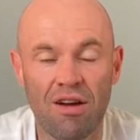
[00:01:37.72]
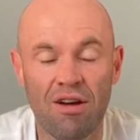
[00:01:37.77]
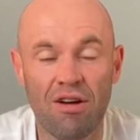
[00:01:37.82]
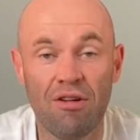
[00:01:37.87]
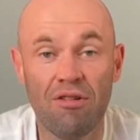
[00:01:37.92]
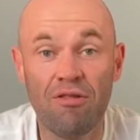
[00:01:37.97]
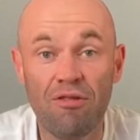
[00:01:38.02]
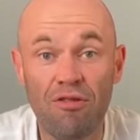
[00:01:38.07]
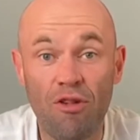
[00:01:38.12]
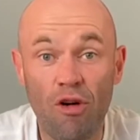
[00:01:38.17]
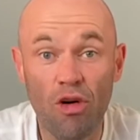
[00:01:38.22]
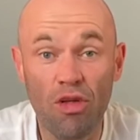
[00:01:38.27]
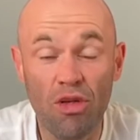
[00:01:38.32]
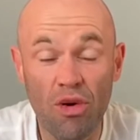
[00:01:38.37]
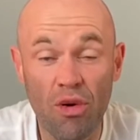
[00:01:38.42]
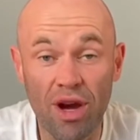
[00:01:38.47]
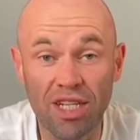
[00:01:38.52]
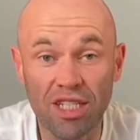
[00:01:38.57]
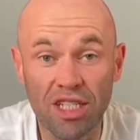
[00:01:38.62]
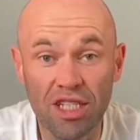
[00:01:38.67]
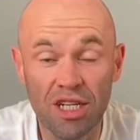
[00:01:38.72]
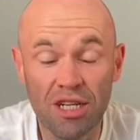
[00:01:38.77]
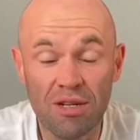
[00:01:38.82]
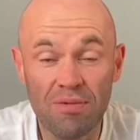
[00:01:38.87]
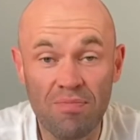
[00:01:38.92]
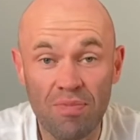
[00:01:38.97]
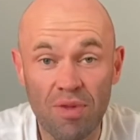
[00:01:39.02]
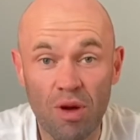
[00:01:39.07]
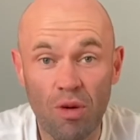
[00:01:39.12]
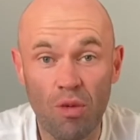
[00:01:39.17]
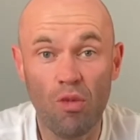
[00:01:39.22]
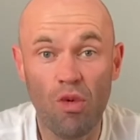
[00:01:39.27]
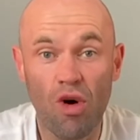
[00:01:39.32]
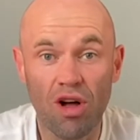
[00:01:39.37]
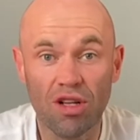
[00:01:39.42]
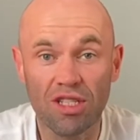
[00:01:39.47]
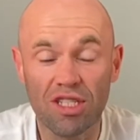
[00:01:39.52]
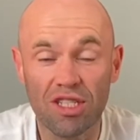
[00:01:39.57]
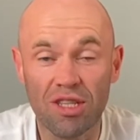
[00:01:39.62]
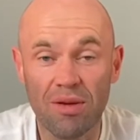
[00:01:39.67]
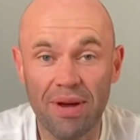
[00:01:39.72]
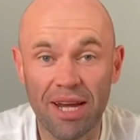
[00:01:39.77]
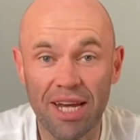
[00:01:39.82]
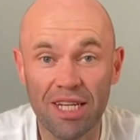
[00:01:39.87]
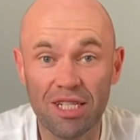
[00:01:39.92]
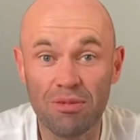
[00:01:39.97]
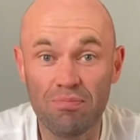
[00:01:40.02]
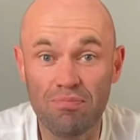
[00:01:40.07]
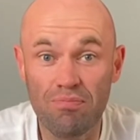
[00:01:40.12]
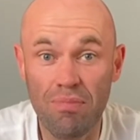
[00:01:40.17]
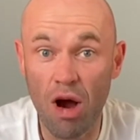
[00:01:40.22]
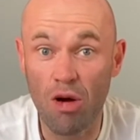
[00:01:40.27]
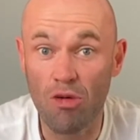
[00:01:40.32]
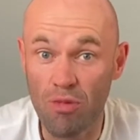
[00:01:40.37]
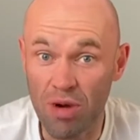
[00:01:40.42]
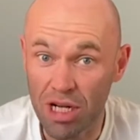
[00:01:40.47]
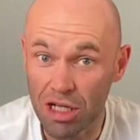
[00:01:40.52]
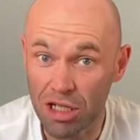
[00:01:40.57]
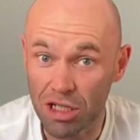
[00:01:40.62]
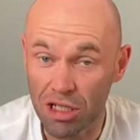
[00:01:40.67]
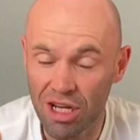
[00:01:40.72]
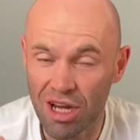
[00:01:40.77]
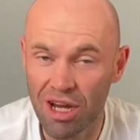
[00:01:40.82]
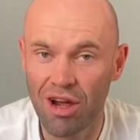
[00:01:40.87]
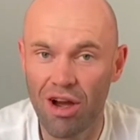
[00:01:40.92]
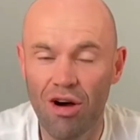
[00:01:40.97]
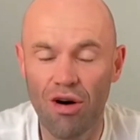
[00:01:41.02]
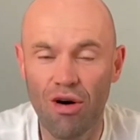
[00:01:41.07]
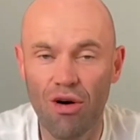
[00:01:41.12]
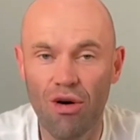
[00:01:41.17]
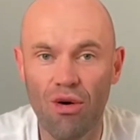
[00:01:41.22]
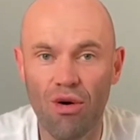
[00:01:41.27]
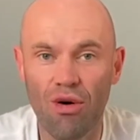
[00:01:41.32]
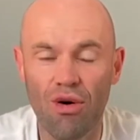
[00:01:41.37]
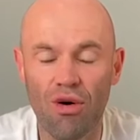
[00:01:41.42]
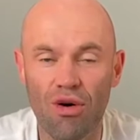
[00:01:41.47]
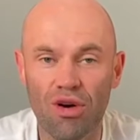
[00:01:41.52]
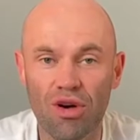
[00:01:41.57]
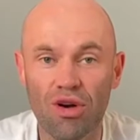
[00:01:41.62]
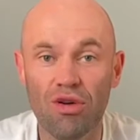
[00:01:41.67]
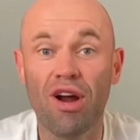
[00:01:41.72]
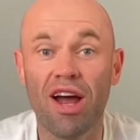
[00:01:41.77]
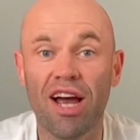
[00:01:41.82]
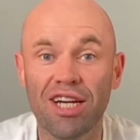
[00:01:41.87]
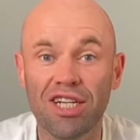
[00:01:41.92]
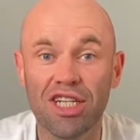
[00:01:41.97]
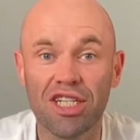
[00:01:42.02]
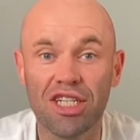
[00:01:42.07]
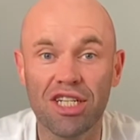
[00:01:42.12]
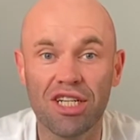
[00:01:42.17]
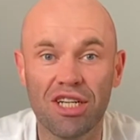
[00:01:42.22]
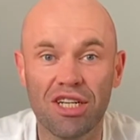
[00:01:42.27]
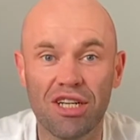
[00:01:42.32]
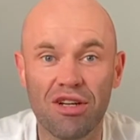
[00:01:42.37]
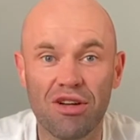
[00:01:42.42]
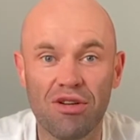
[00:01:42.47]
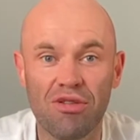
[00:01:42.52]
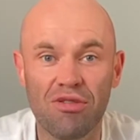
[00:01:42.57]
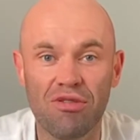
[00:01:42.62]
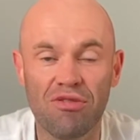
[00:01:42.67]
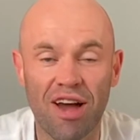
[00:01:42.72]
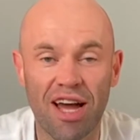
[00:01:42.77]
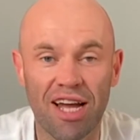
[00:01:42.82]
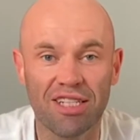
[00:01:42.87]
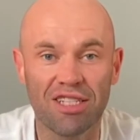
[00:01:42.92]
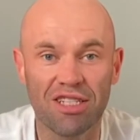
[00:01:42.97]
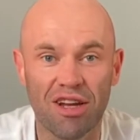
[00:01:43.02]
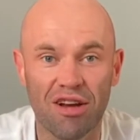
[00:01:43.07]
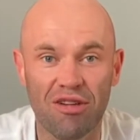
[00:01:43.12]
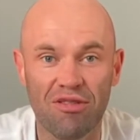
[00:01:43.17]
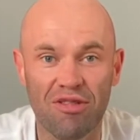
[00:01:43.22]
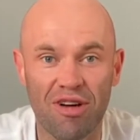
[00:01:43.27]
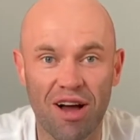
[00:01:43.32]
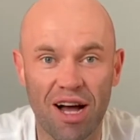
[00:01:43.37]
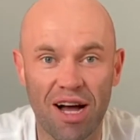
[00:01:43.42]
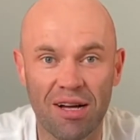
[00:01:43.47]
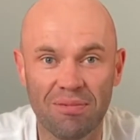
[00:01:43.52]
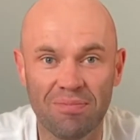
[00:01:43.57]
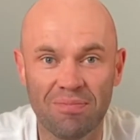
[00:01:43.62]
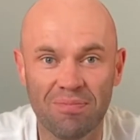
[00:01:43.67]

Fourth question, what's the biggest moment or crash you've had so far?